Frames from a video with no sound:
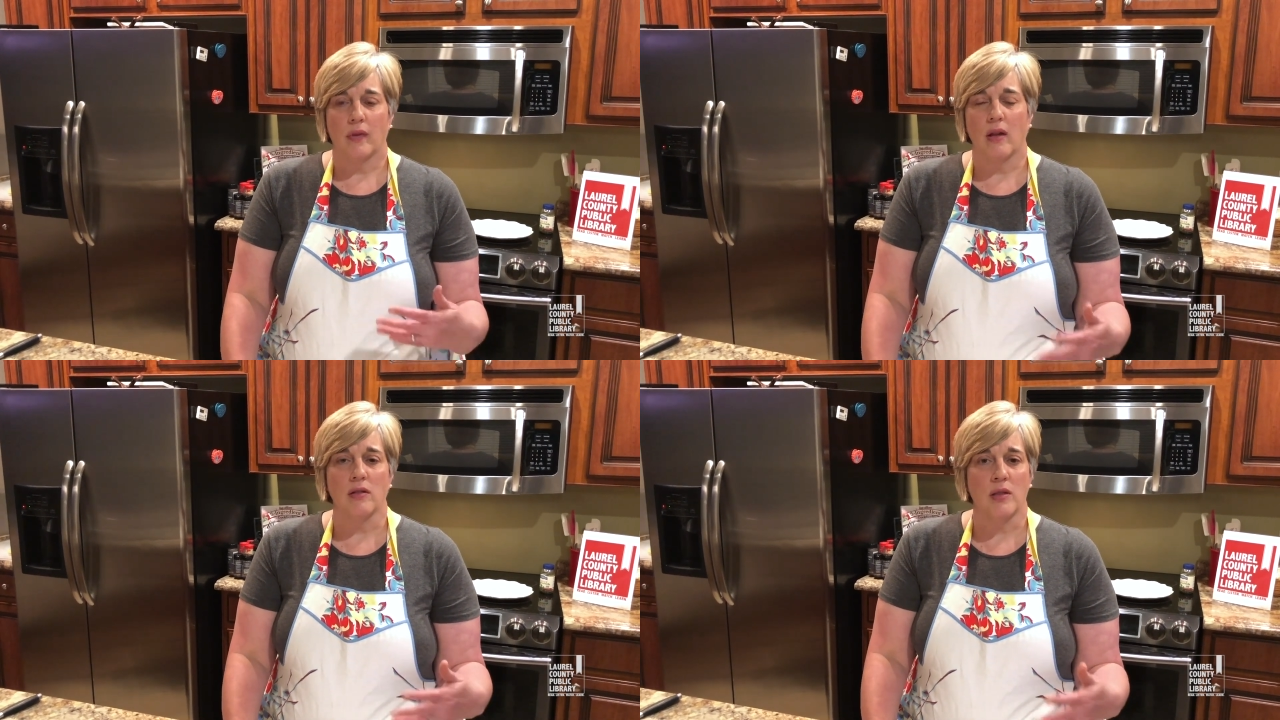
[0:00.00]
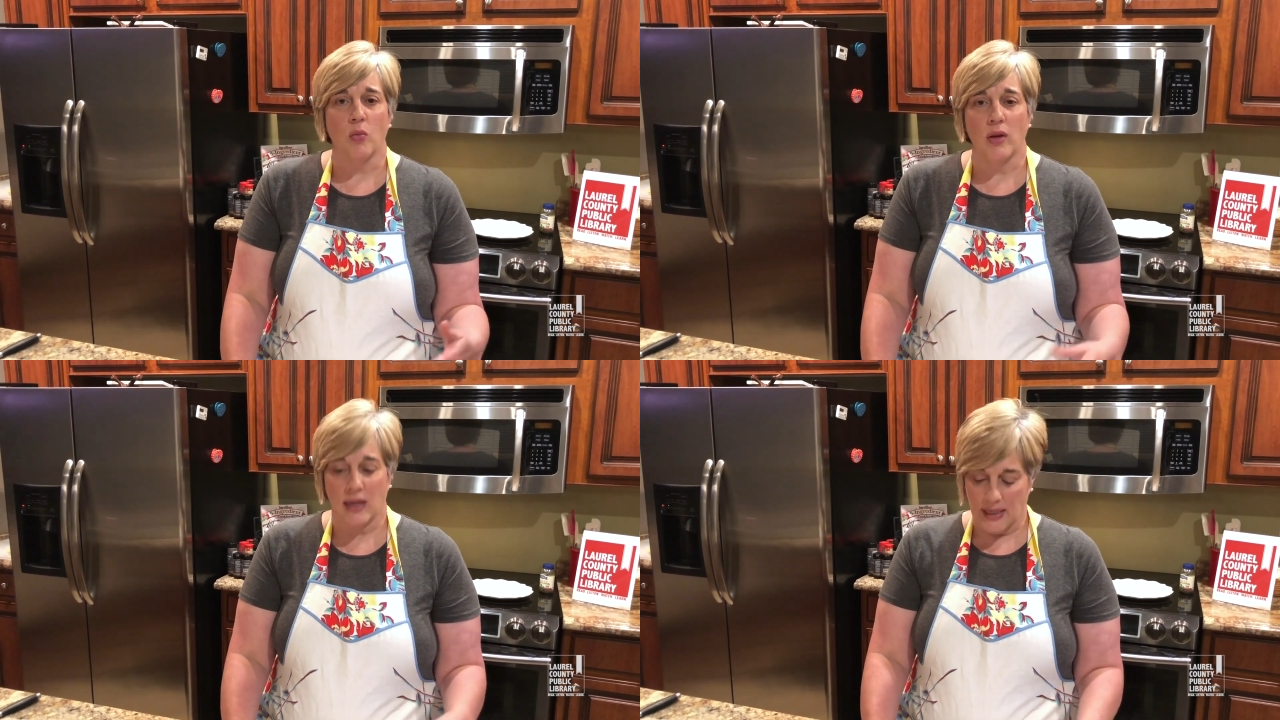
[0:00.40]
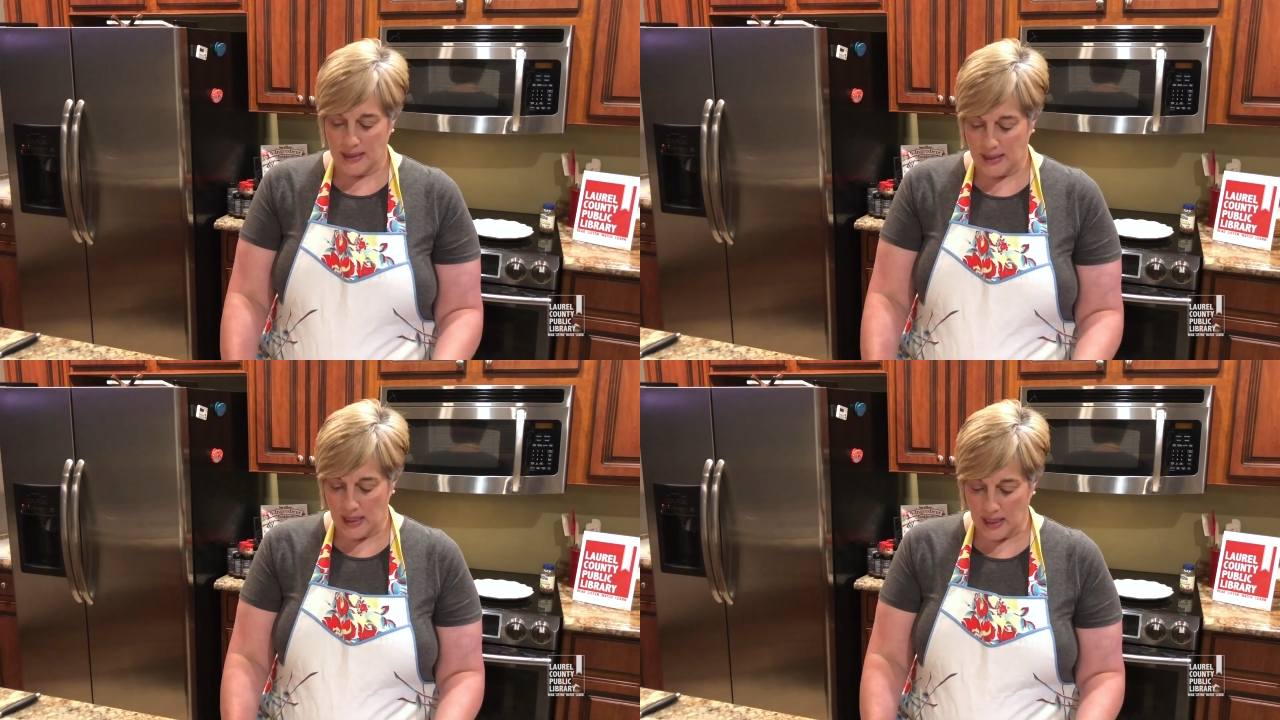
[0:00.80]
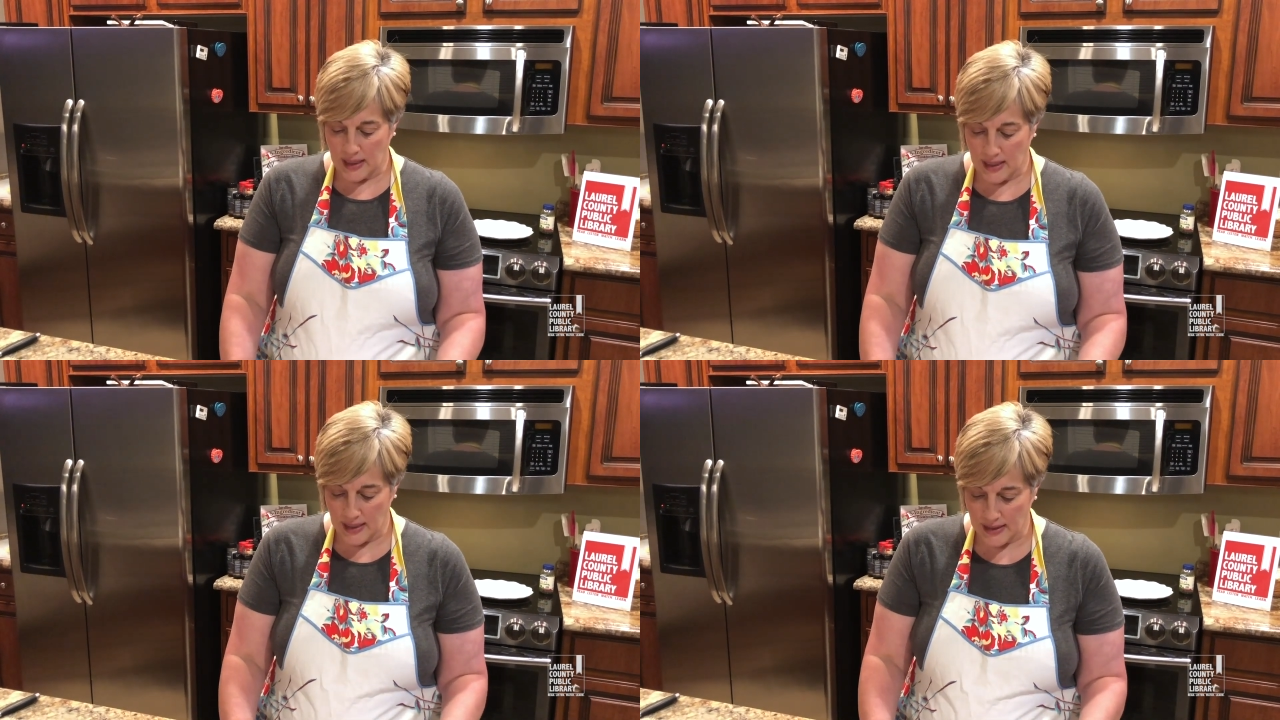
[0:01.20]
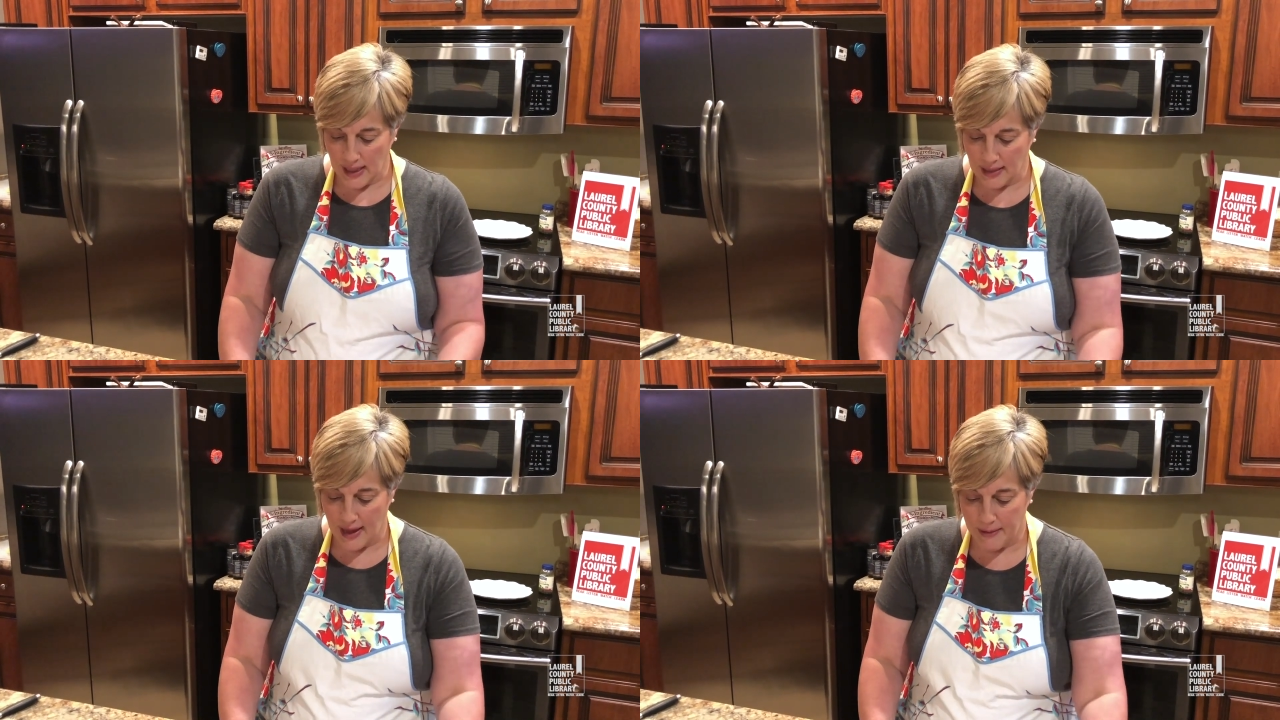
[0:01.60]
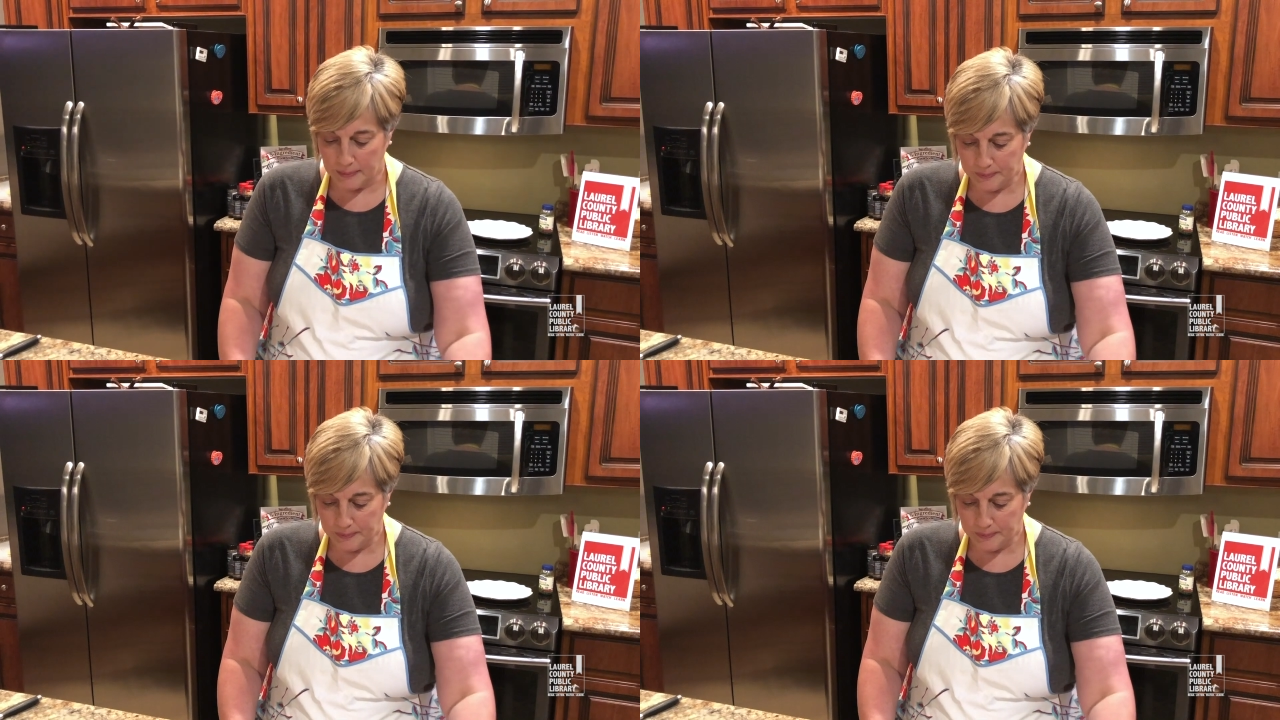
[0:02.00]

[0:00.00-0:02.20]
cause someone to get sick and things like that.